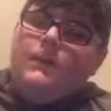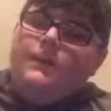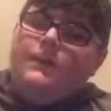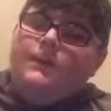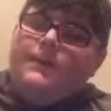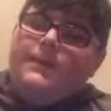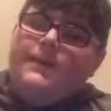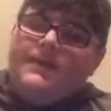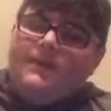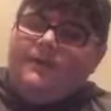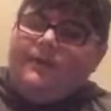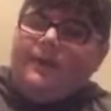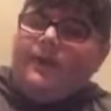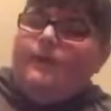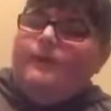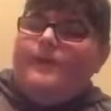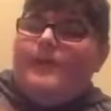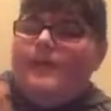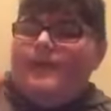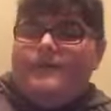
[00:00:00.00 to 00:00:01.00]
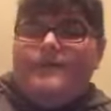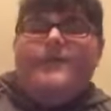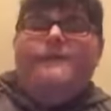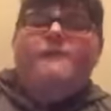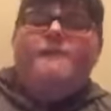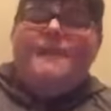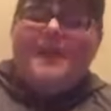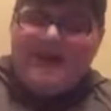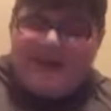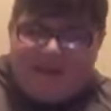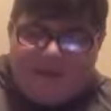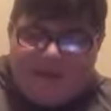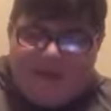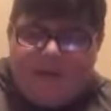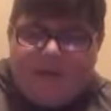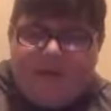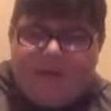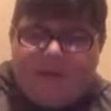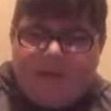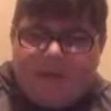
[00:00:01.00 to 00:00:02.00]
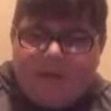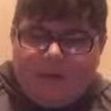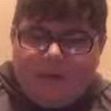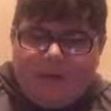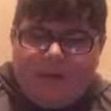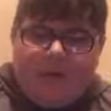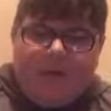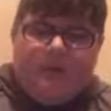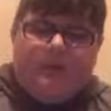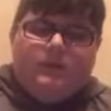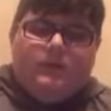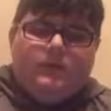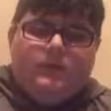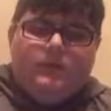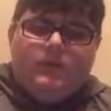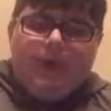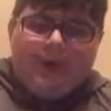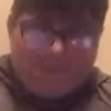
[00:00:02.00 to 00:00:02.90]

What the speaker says: being a Fleetwood fan, I've never been, and yeah,